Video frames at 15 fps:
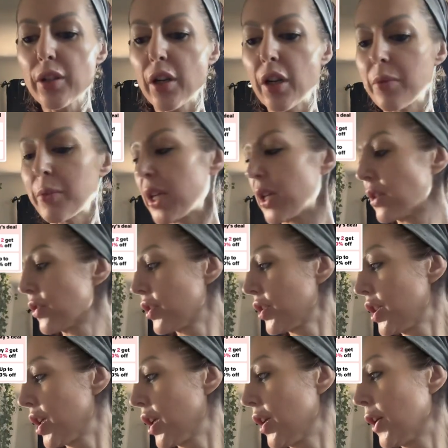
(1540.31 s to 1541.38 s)
Sorry, my hands
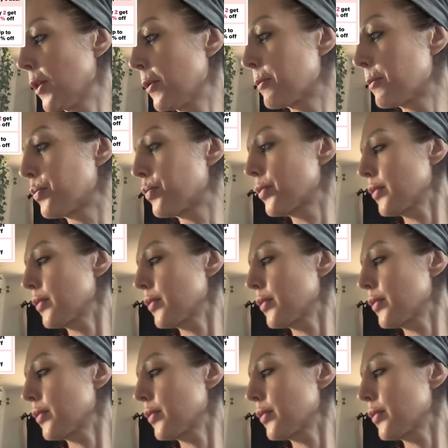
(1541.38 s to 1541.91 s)
are shaking.